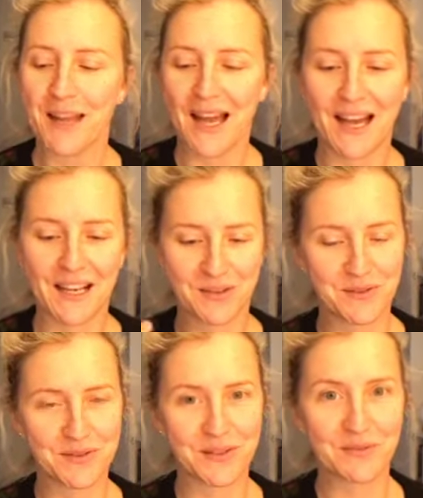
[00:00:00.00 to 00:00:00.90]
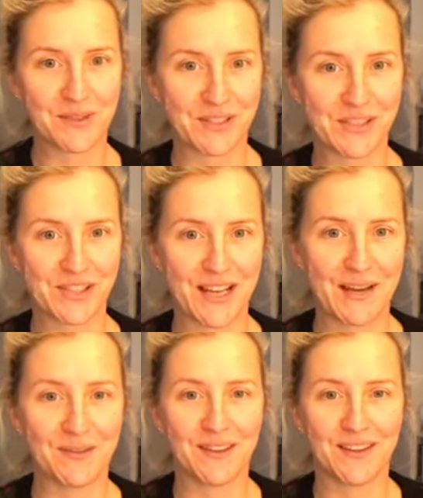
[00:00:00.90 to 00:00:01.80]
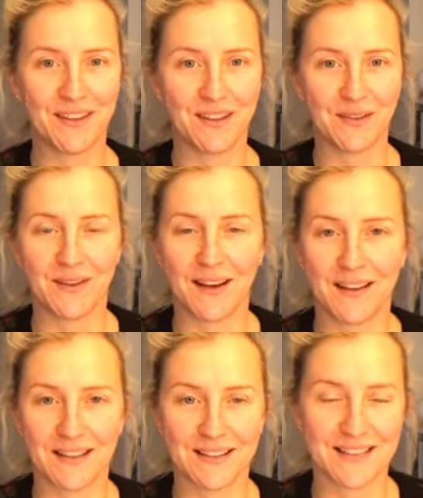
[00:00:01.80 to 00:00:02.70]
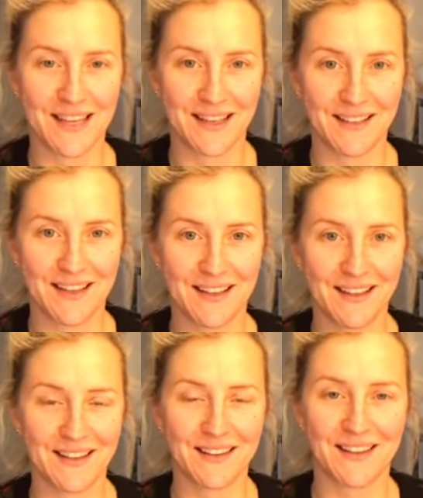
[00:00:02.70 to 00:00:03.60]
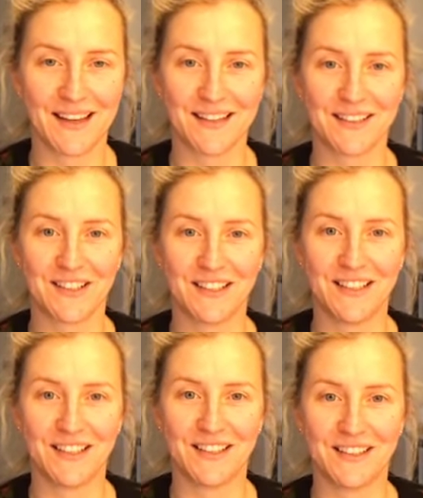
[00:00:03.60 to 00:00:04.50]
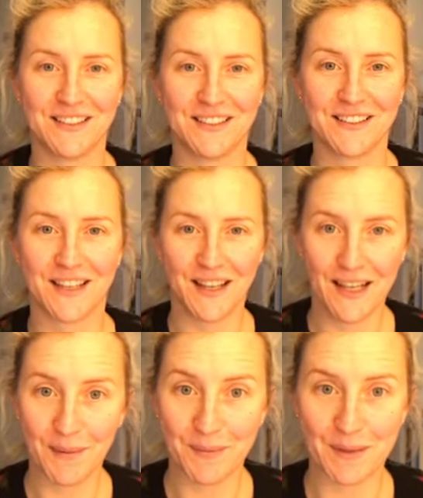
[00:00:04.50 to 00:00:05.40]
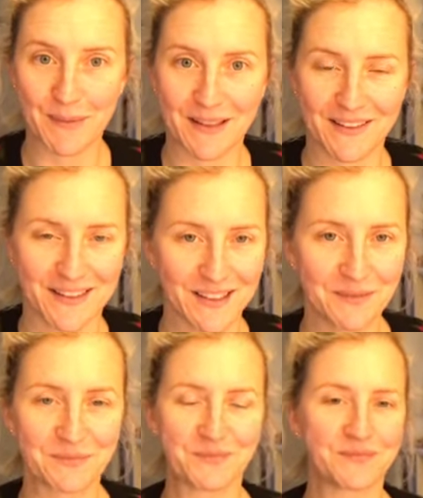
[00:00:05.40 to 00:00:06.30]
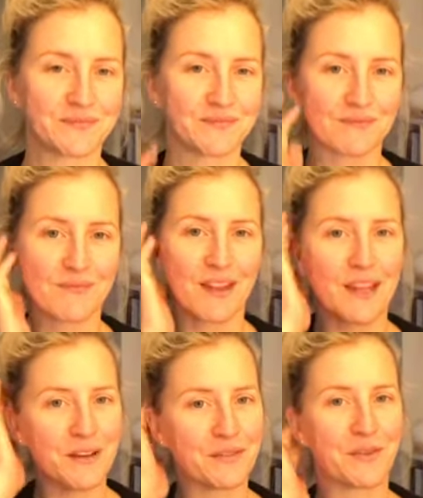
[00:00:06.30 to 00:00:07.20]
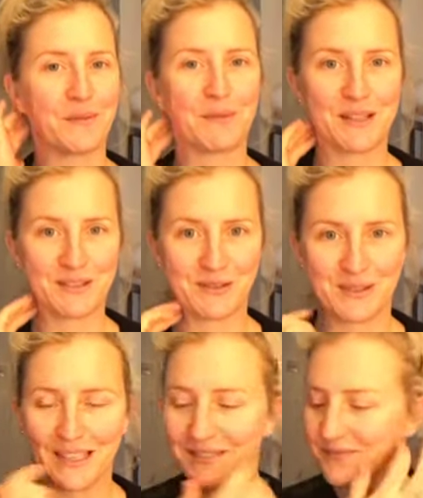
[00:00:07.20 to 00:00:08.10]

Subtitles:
And I also want to share with you a little technique that I learned hypnobirthing from my doula,